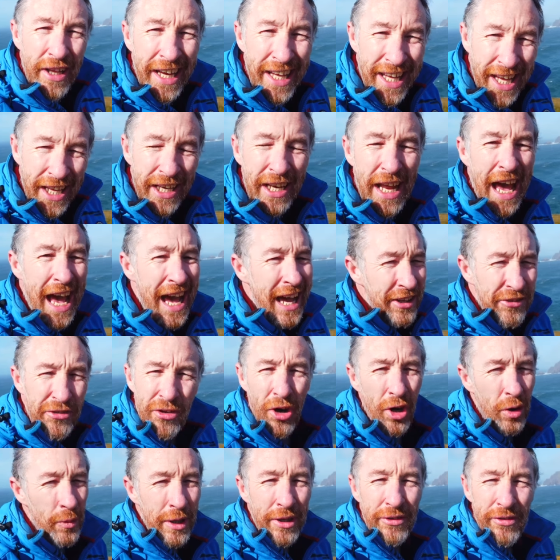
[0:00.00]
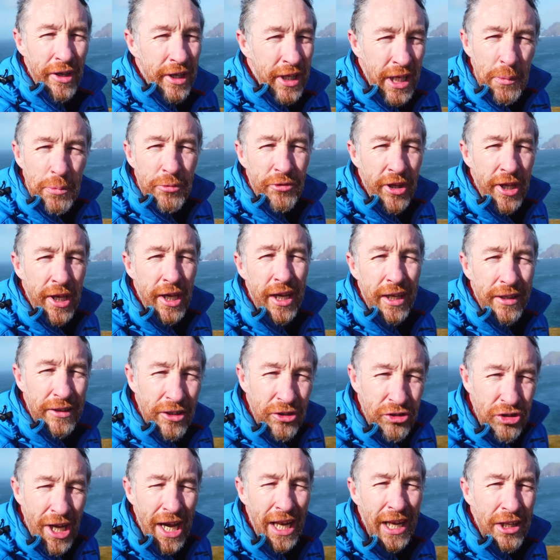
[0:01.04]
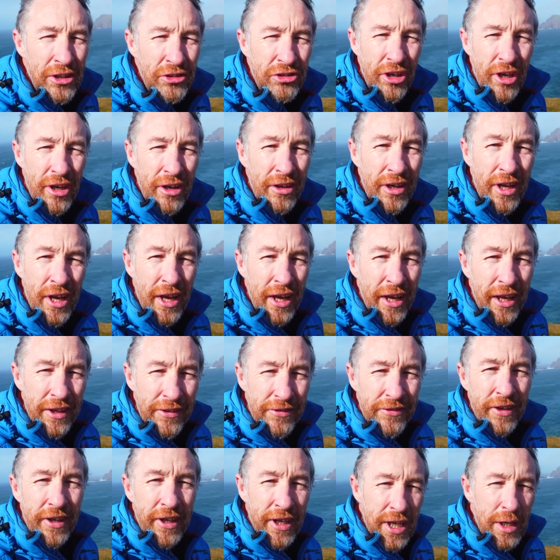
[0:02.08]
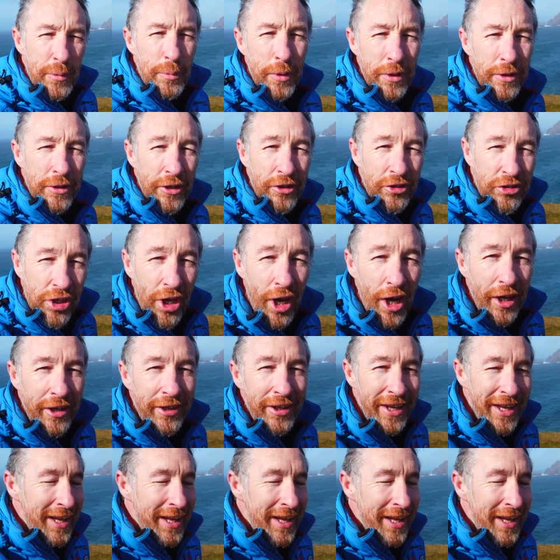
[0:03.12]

Again, as always, I keep saying it, the challenge here is to keep the shot